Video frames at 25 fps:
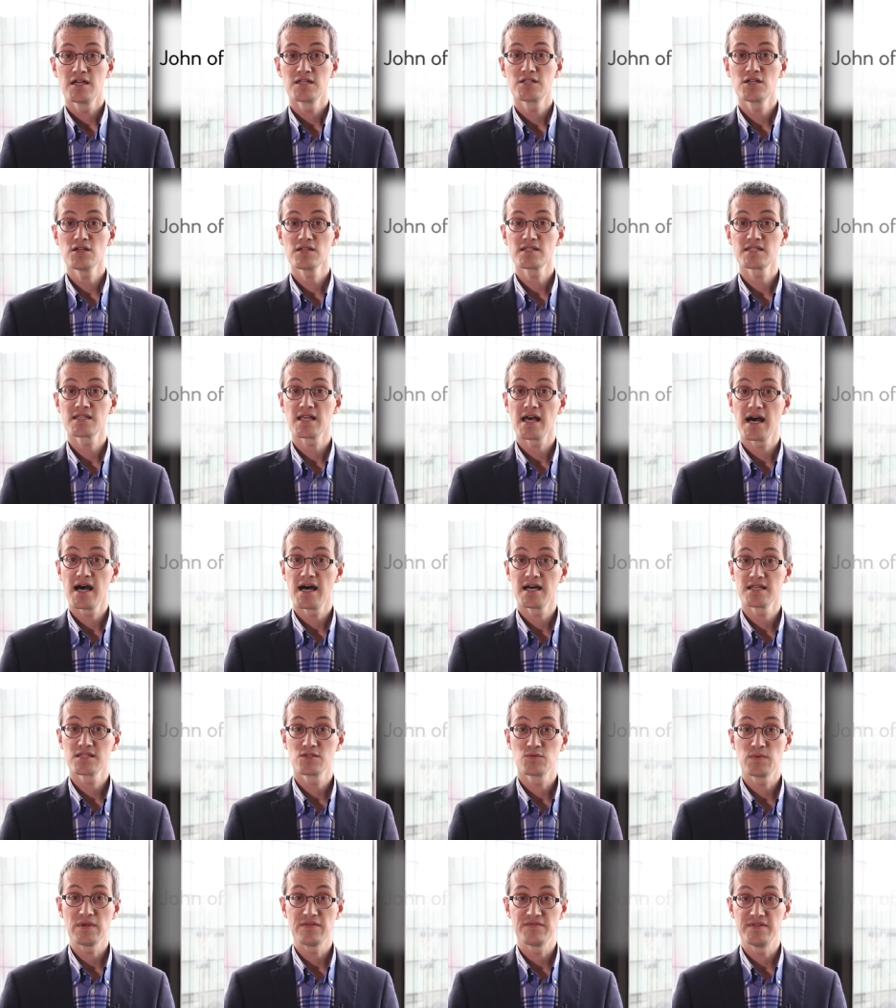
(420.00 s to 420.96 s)
Just
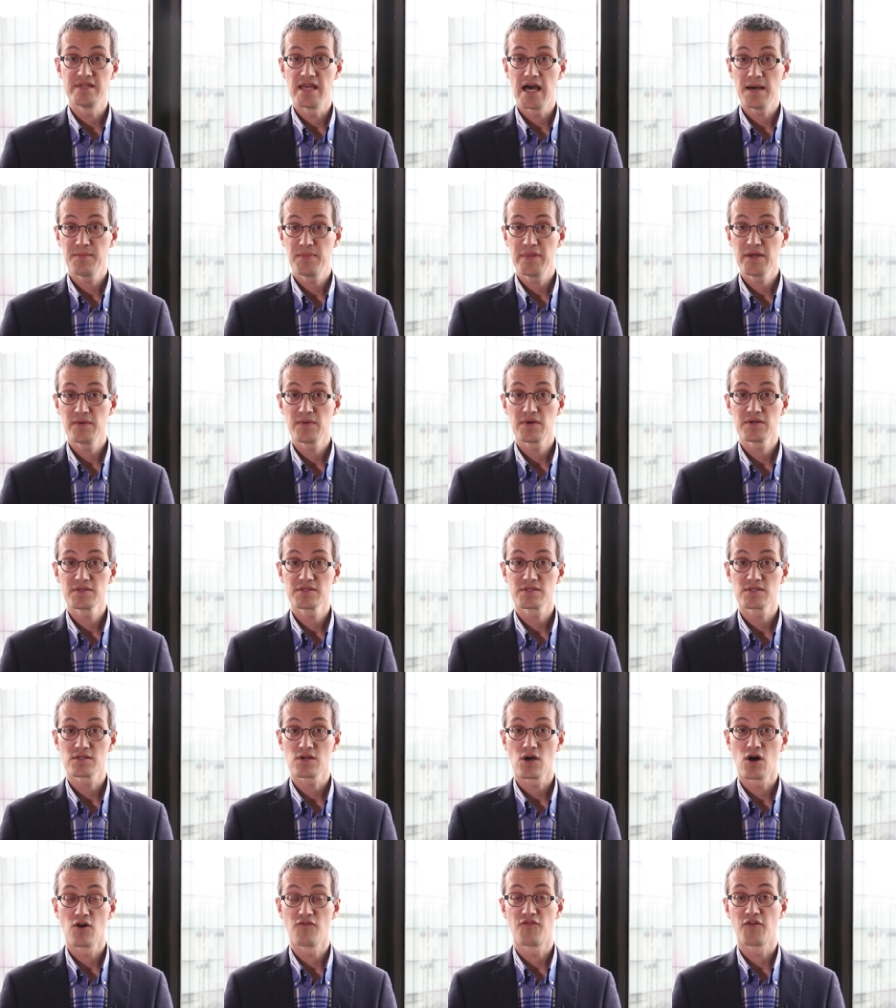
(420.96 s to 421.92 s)
as with the
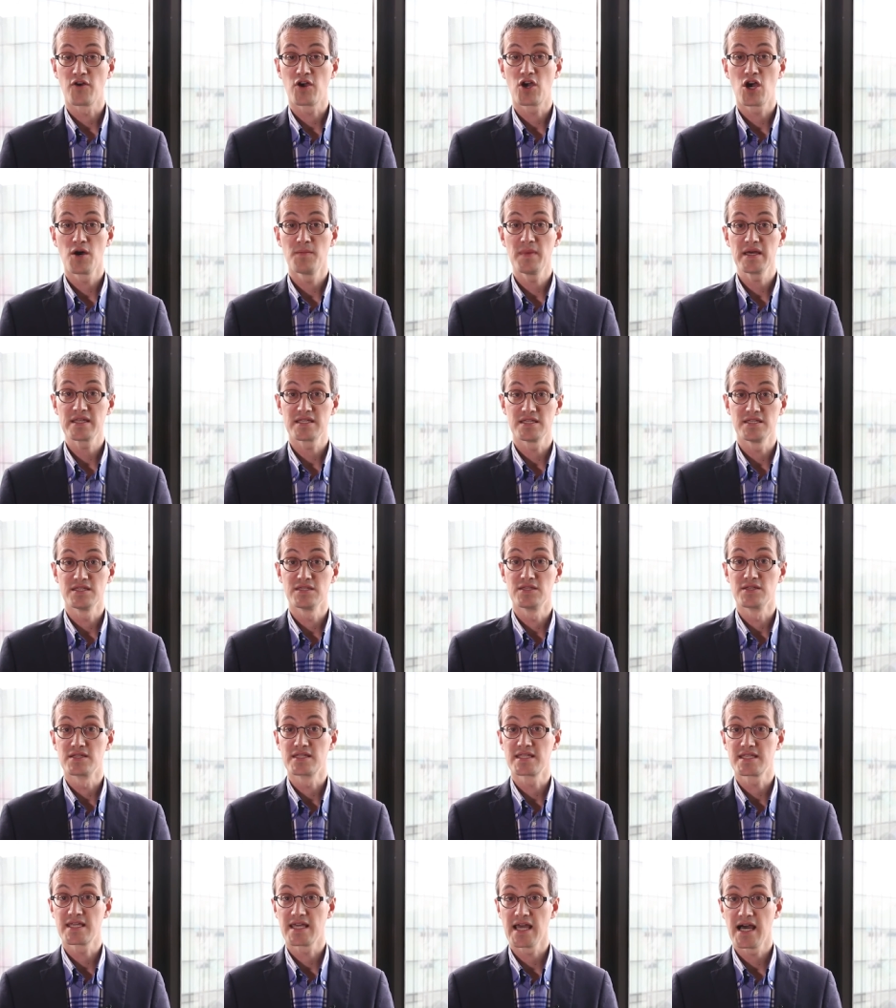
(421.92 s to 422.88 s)
appearance of a comet in
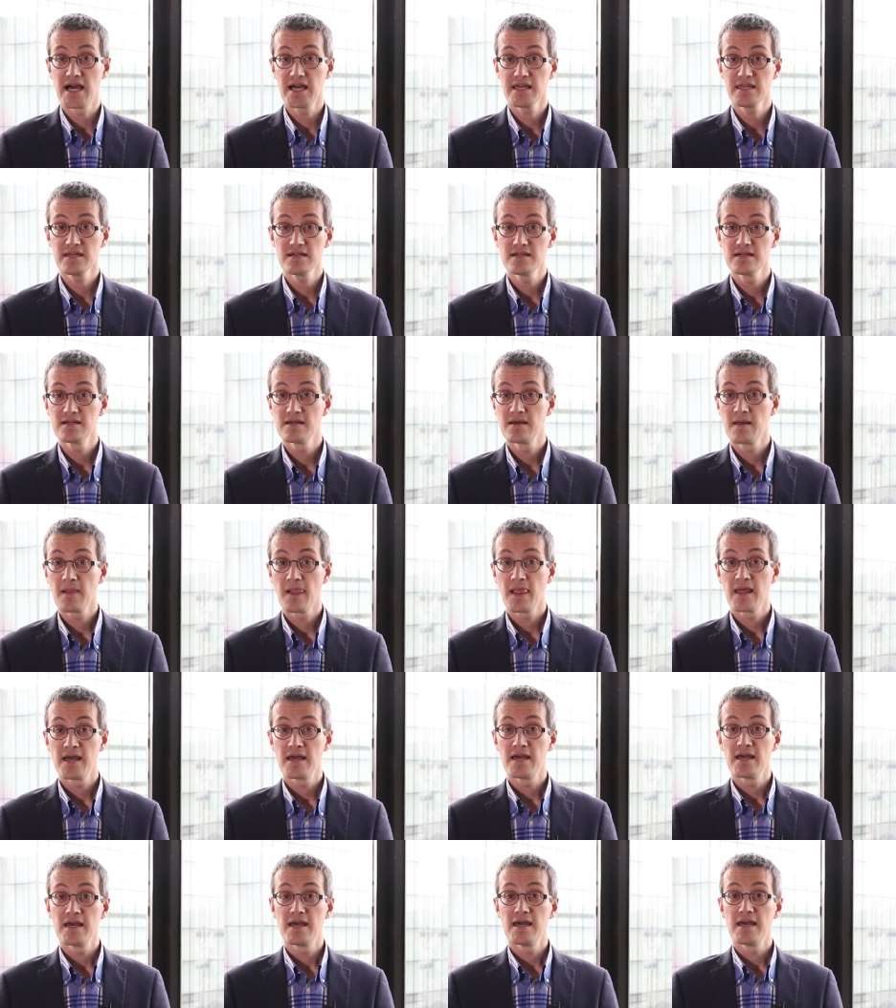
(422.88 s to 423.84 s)
the sky,
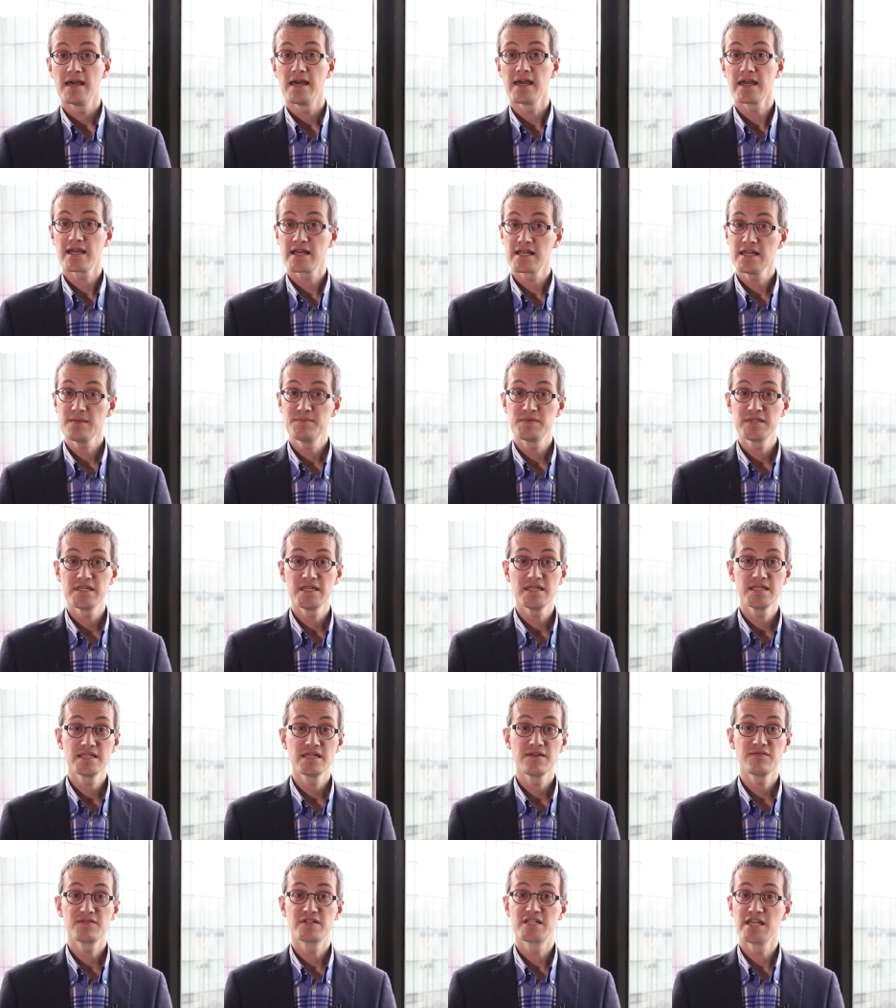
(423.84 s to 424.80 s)
eclipses have